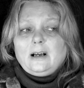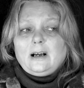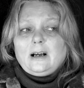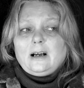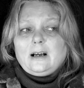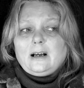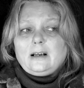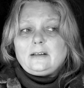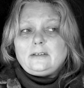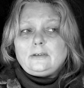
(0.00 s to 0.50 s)

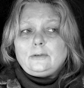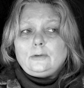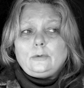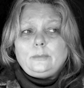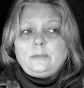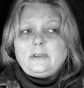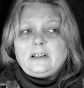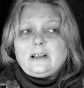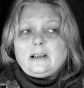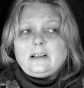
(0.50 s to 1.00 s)
And
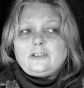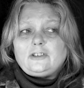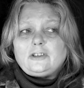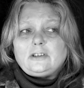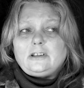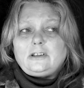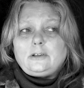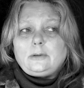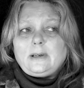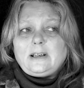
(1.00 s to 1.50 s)
nobody
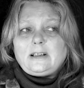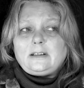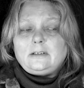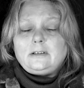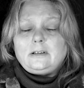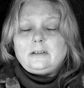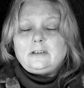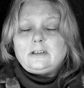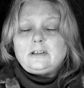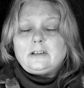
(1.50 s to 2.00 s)
actually
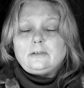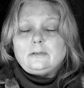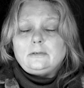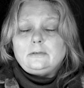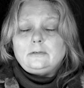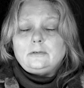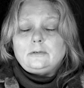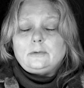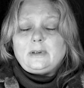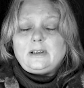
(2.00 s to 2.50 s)
twigged
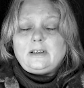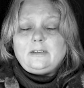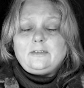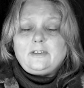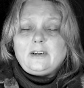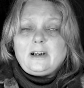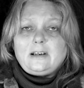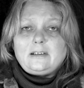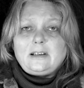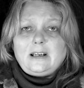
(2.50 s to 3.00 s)
until quite
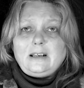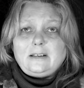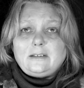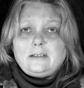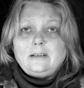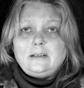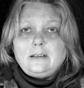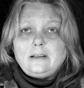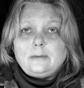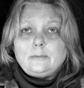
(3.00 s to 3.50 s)
far
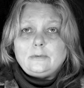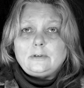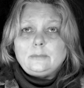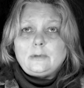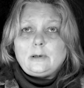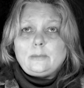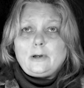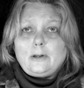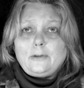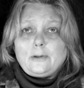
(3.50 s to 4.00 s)
in, and it was
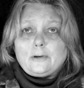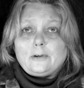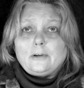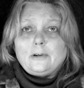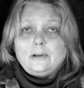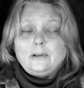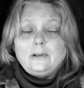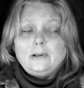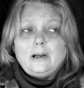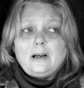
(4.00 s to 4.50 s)
my mother
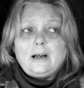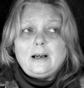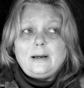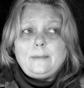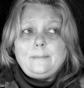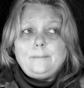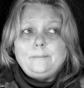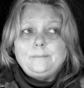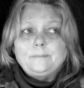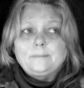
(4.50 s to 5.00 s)

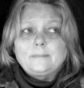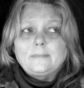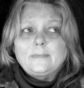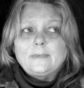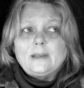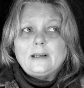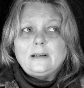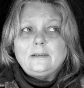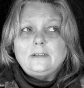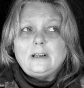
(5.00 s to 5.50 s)

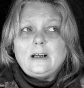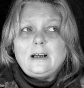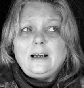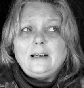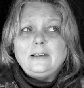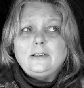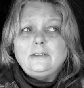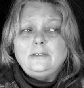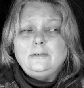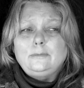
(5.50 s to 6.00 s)
that
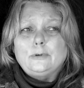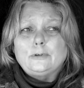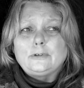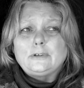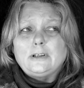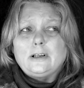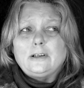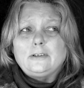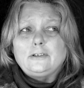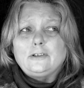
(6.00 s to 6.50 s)
I
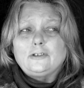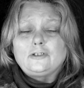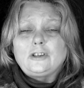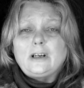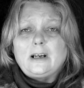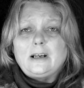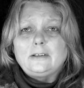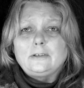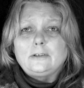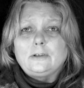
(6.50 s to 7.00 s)
wasn't
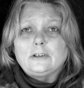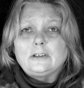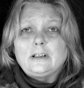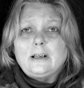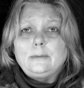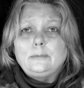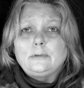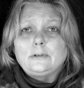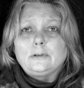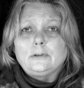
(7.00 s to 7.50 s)
understanding, because
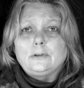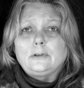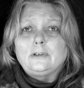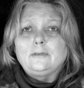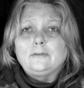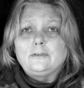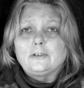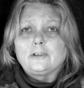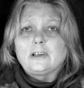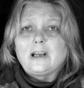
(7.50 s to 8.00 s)
I was
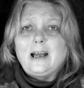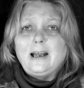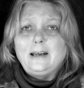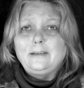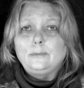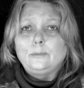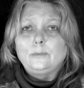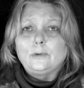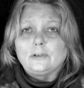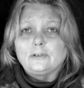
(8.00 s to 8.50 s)
looking for
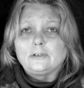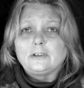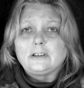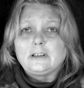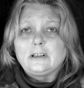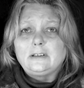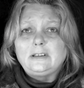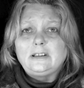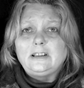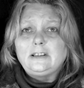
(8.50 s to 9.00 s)
Cant
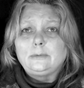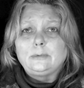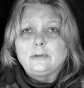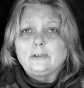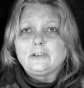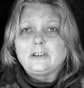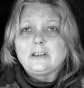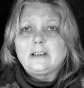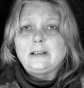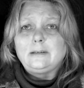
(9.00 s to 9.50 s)
words, and these
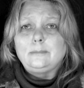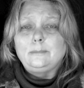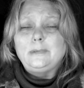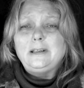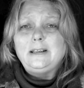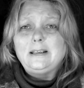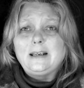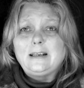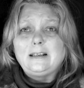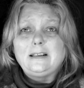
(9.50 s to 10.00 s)
words didn't
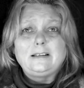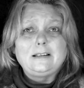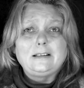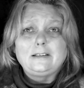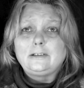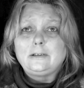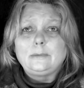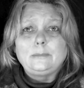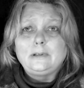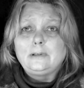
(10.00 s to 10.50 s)
mean
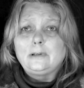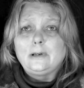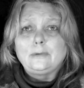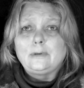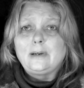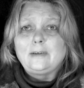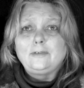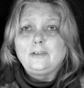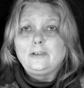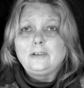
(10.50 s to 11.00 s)
anything to me,
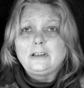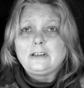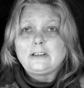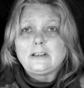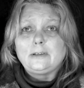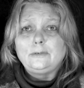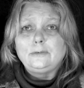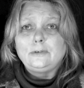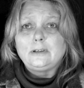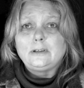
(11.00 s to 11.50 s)
however they
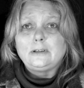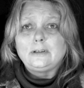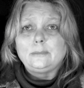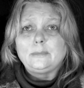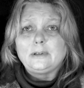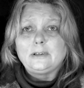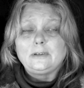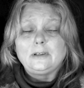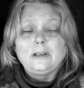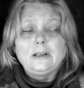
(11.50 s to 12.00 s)
sounded
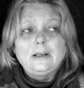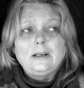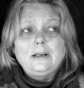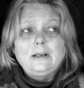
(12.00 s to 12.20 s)
them out.